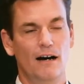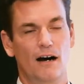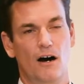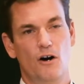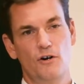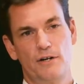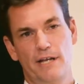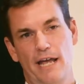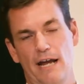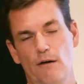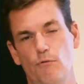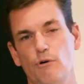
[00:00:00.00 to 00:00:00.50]

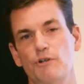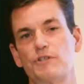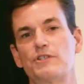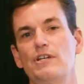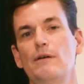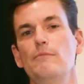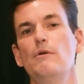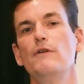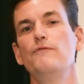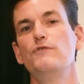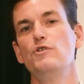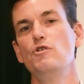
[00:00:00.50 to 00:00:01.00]
Okay, well,
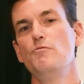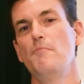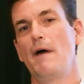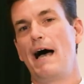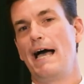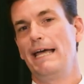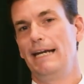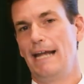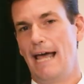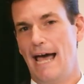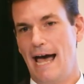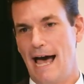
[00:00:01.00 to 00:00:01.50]
some of you
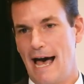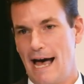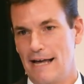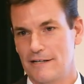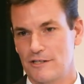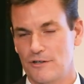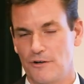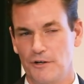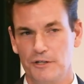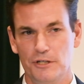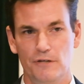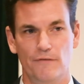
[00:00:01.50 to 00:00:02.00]
might
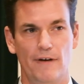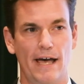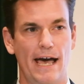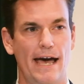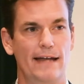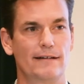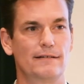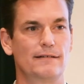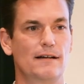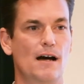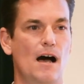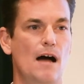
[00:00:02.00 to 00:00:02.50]
ask, or you've
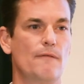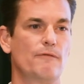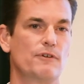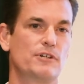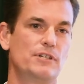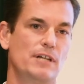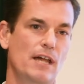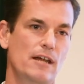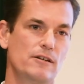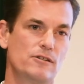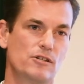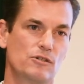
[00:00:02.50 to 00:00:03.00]
had
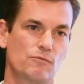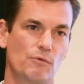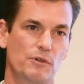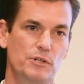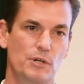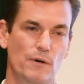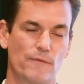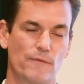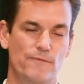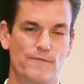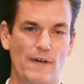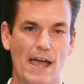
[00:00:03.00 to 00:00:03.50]
conversations with
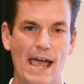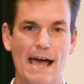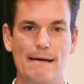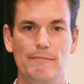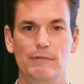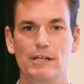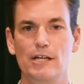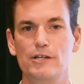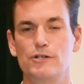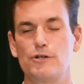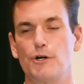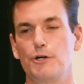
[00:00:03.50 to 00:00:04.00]
your
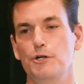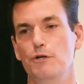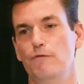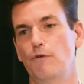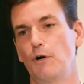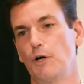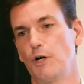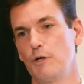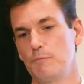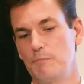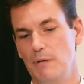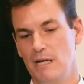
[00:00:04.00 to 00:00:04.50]
families, or you've
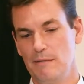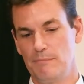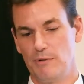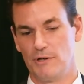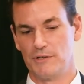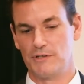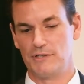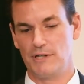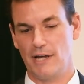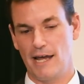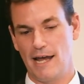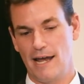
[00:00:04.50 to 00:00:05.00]
heard people
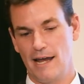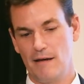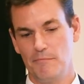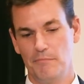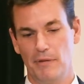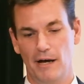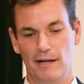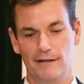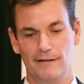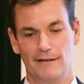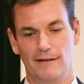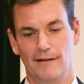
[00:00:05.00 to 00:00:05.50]
say,
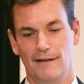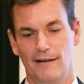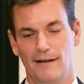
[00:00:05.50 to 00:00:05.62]
but